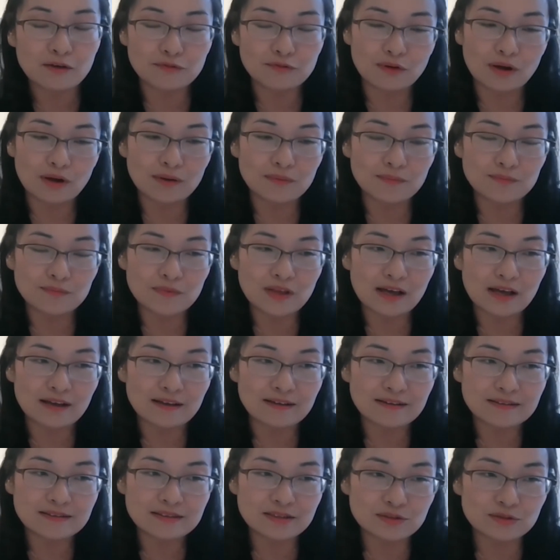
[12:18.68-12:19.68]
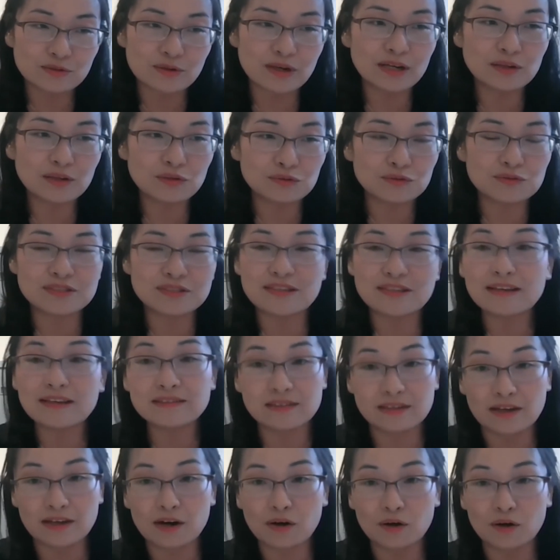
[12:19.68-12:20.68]
from 3 to
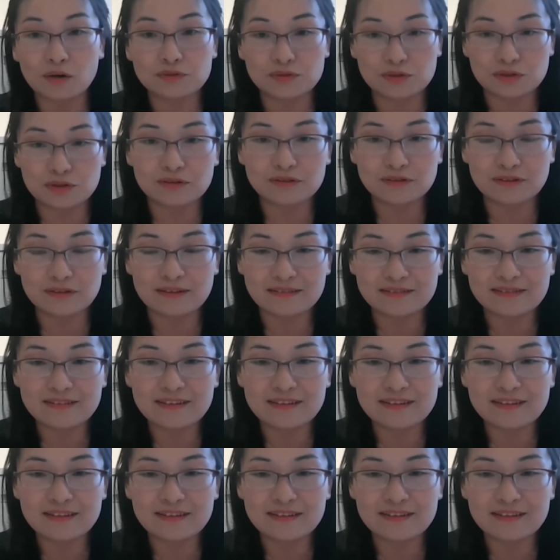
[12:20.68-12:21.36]
6 year old children.